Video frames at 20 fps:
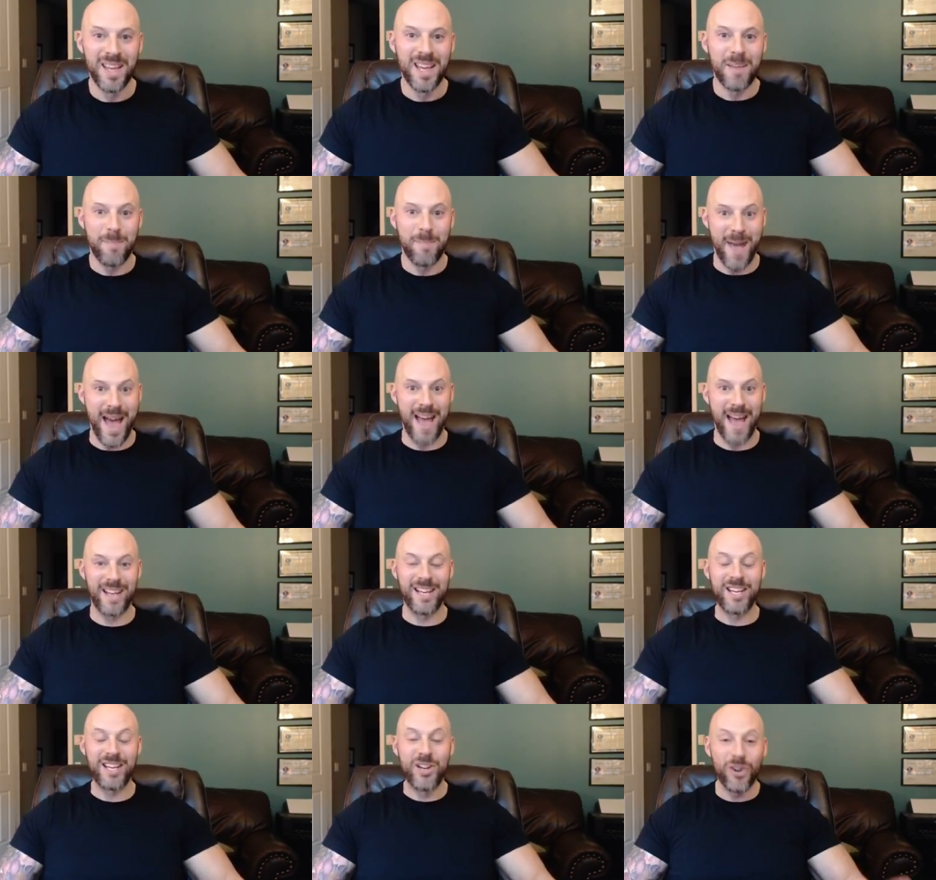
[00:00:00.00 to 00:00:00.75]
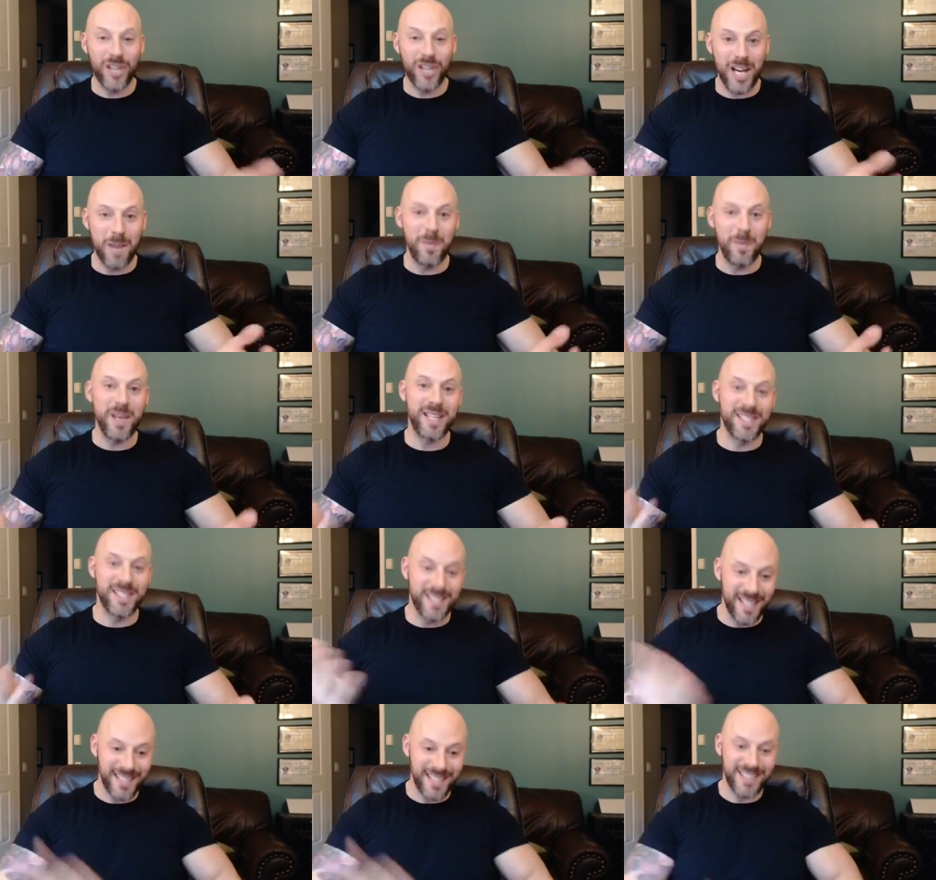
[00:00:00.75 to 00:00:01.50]
Man, you're going to be
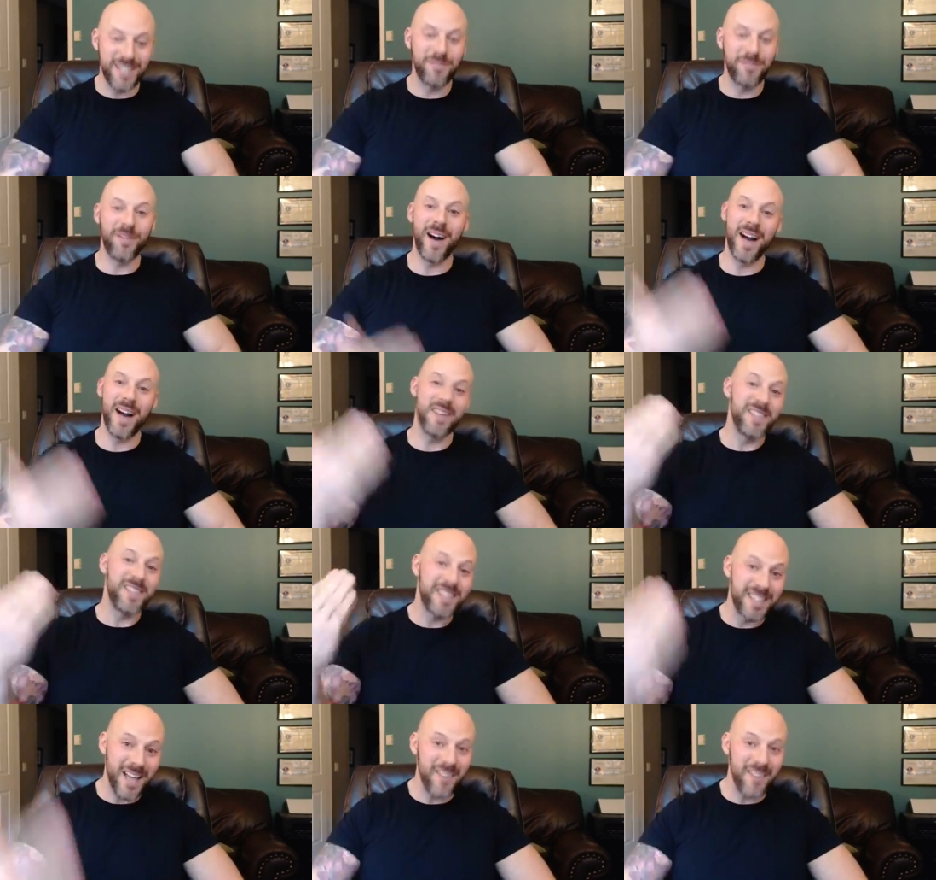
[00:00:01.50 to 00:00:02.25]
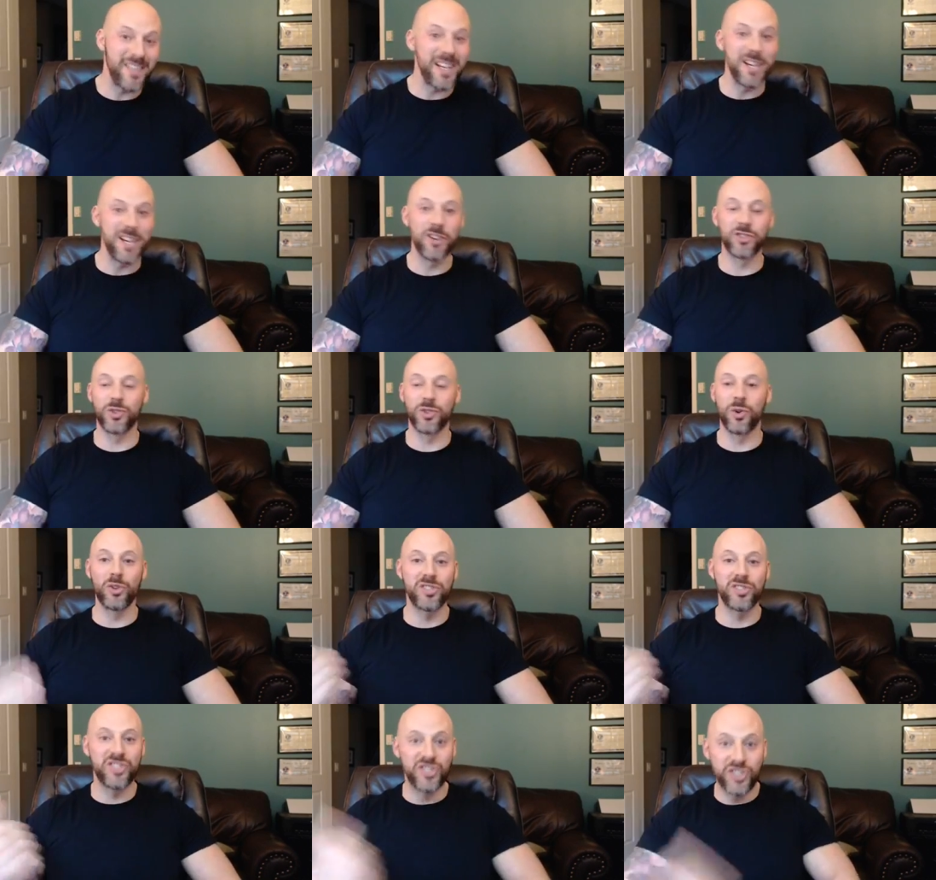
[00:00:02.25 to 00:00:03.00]
65, 70 years
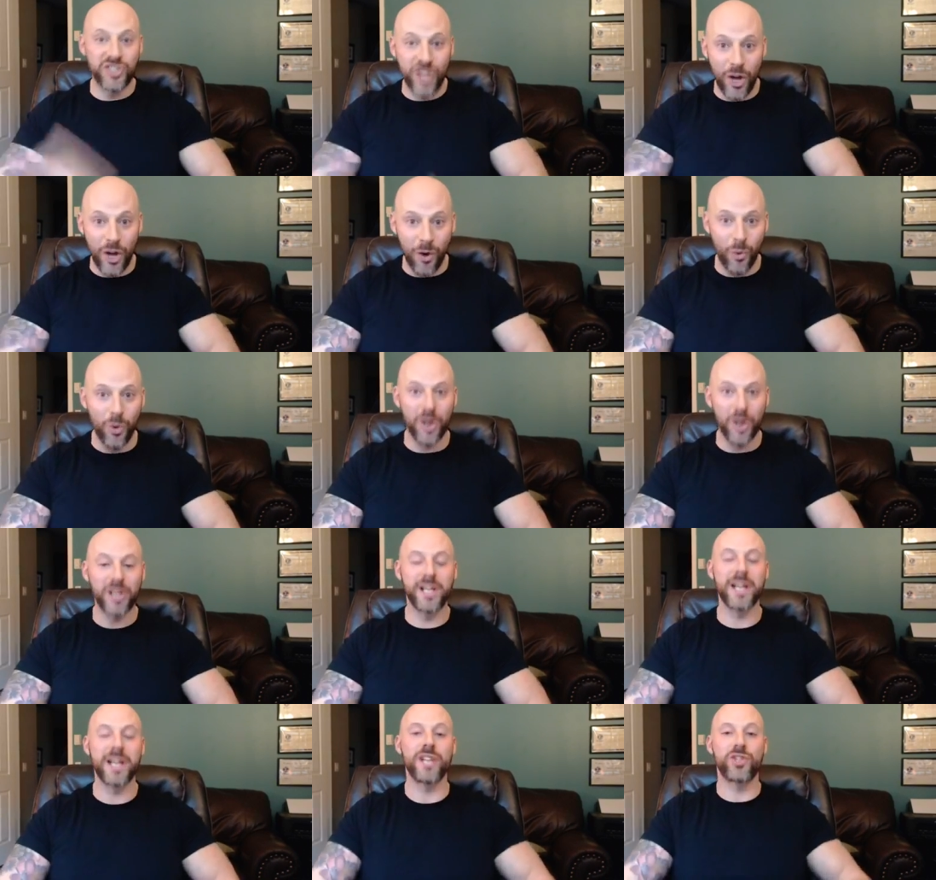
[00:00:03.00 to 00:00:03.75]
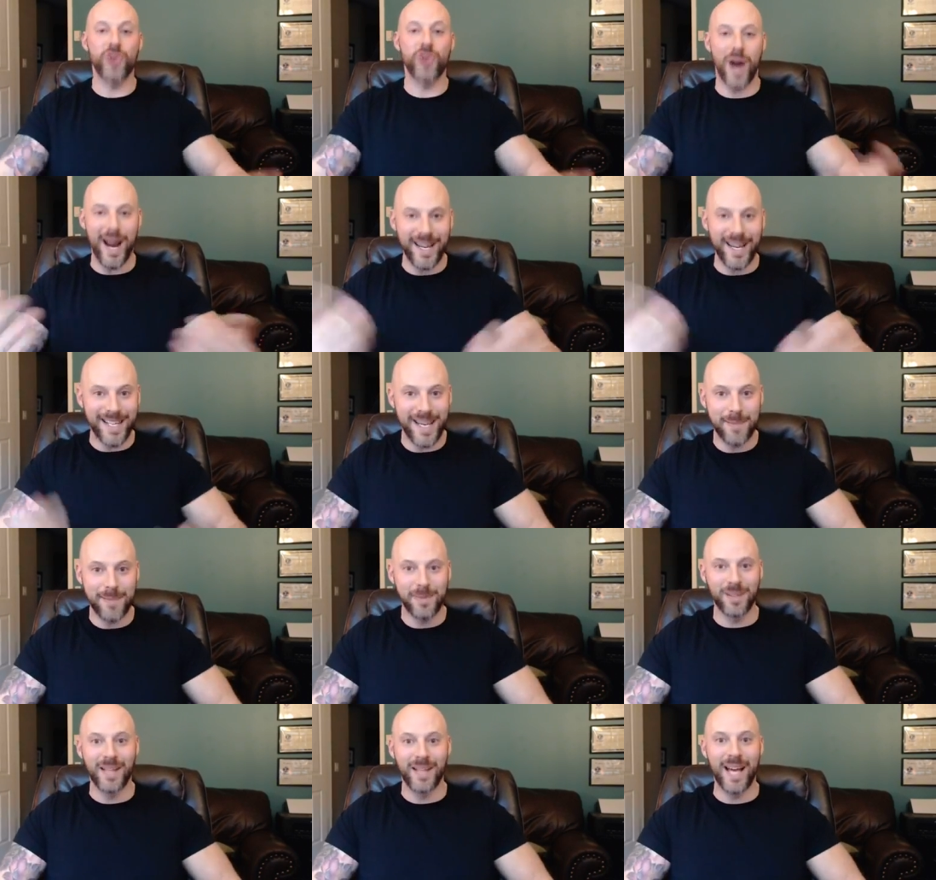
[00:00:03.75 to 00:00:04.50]
old, still working, trying to
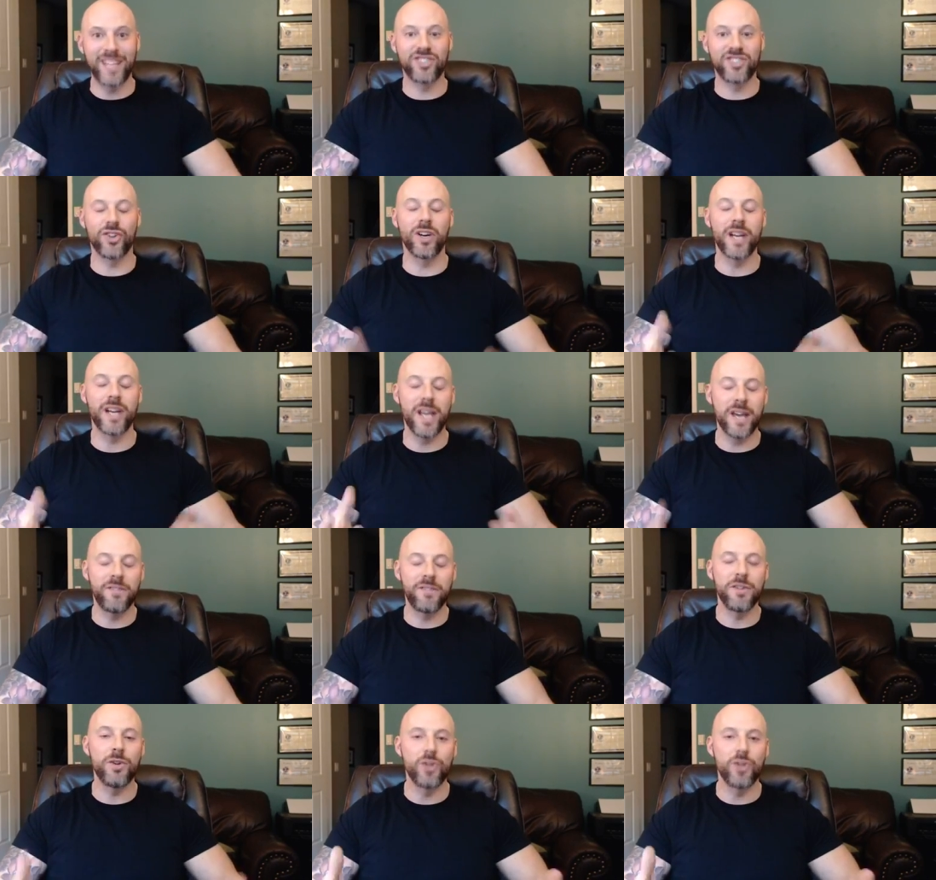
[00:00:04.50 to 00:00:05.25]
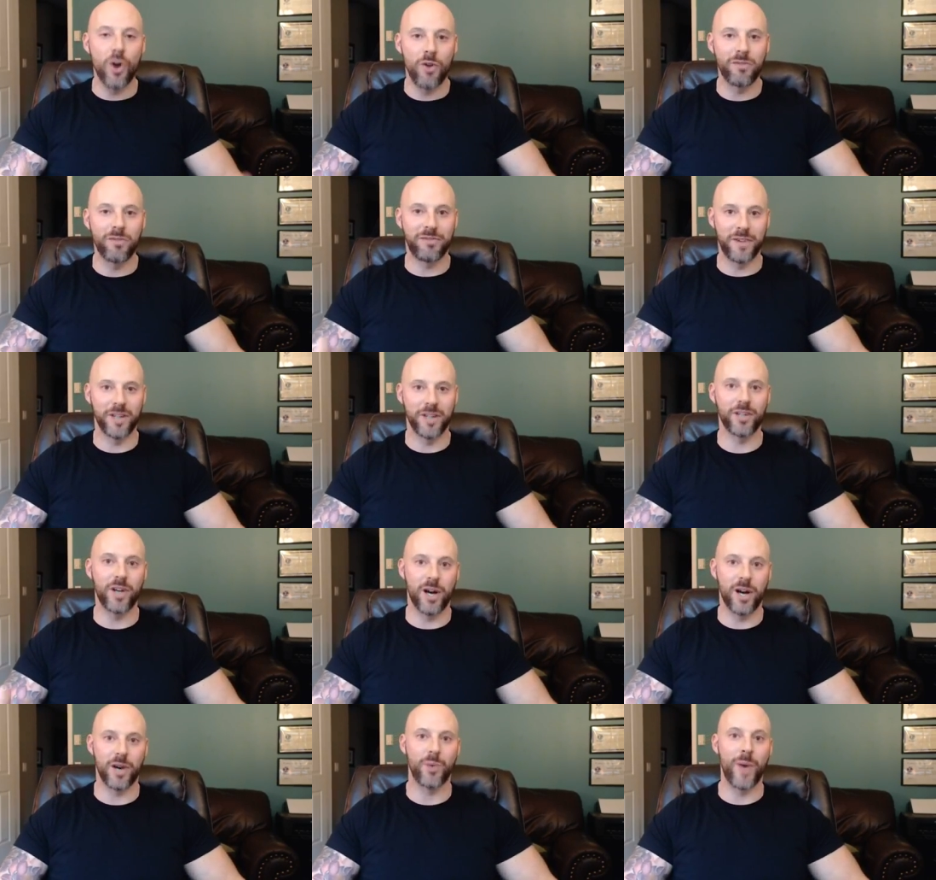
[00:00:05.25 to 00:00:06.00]
keep the lights on if you don't
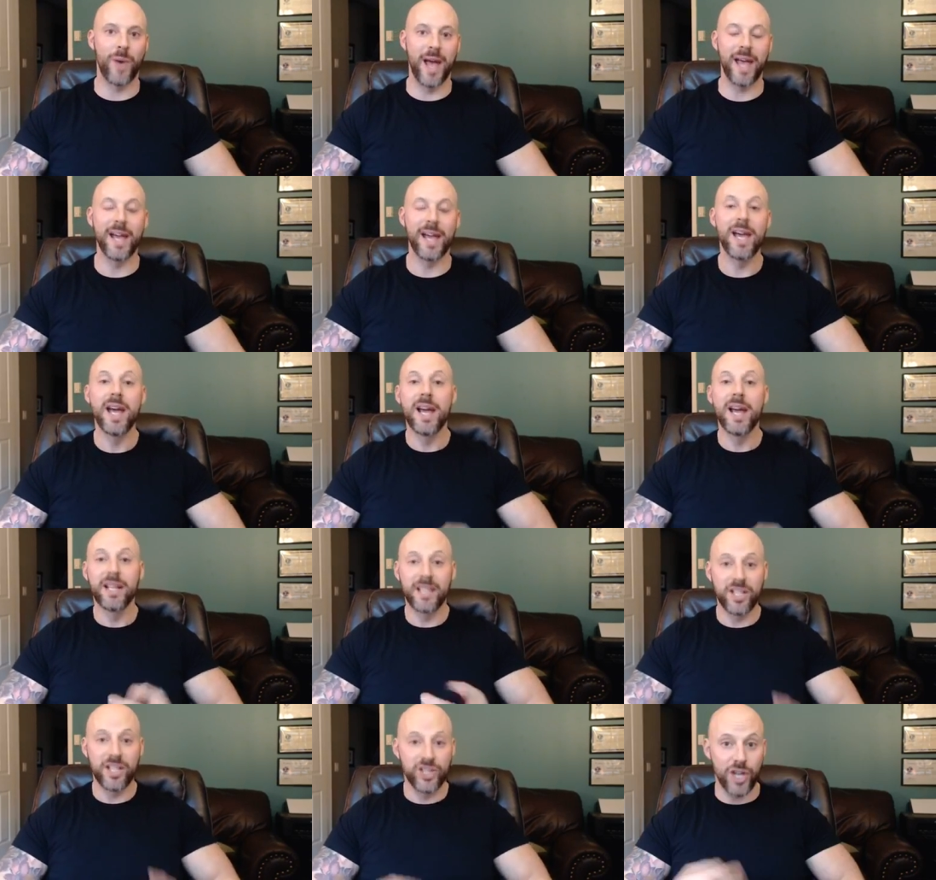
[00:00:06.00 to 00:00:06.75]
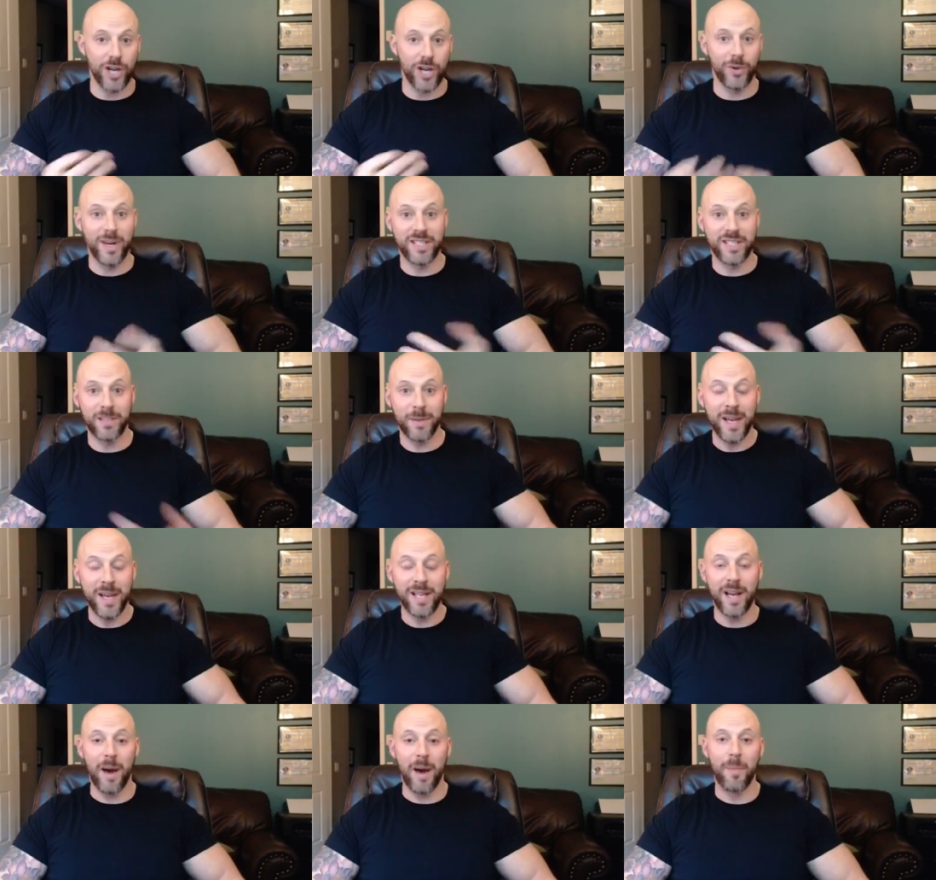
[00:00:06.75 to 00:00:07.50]
figure out a way to generate some
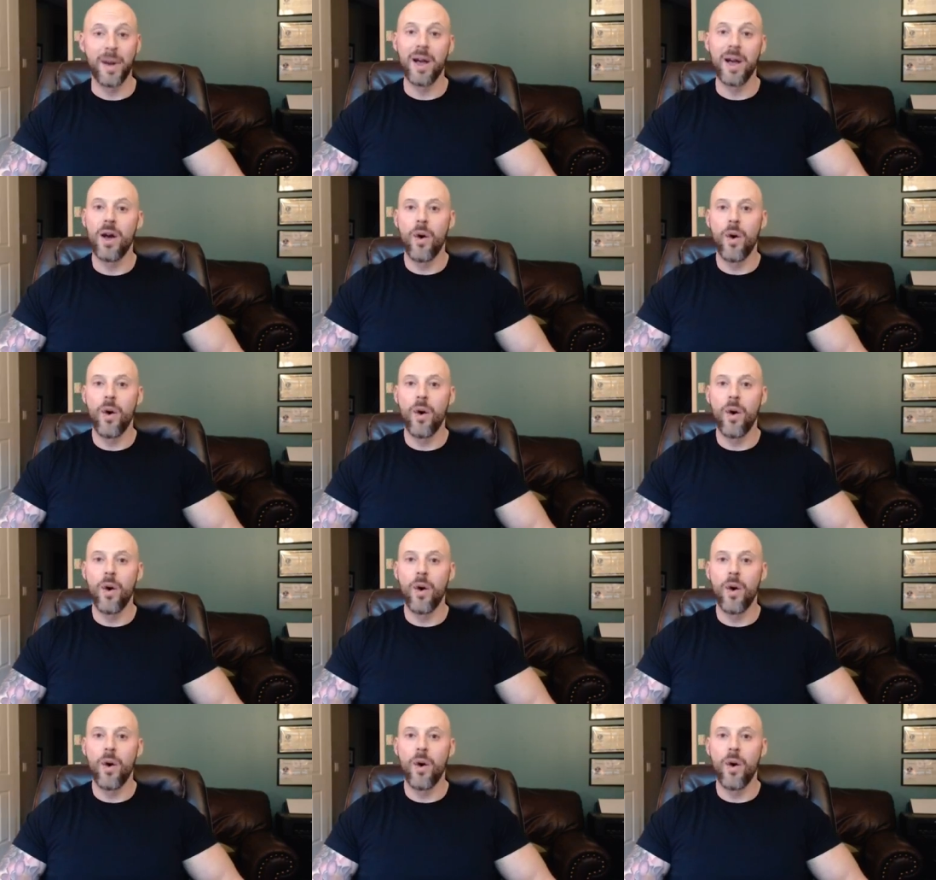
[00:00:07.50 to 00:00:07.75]
income.